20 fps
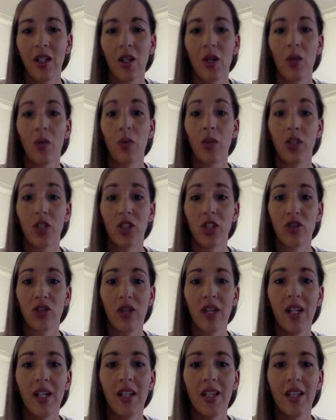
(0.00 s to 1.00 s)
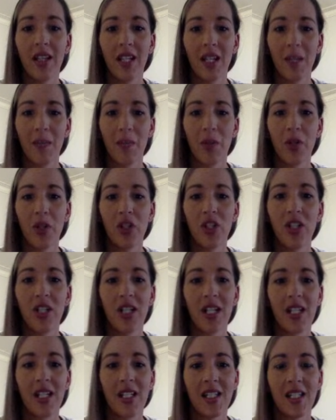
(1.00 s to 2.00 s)
With strength, he pushed
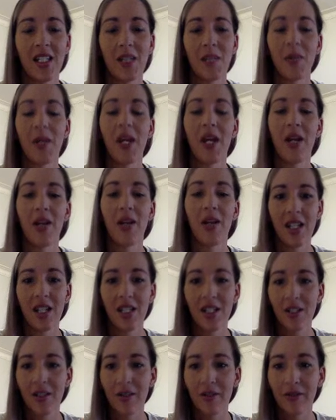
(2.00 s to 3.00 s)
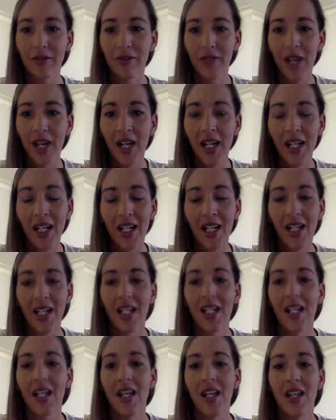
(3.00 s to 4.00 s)
against his parents until finally
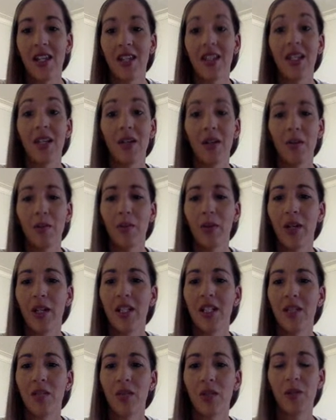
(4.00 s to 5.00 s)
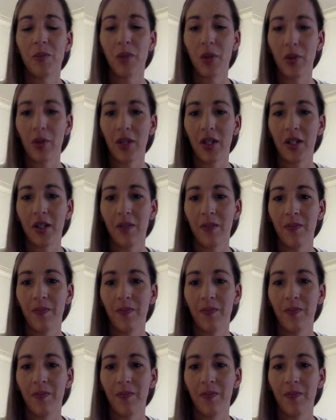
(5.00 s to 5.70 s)
their embrace was broken.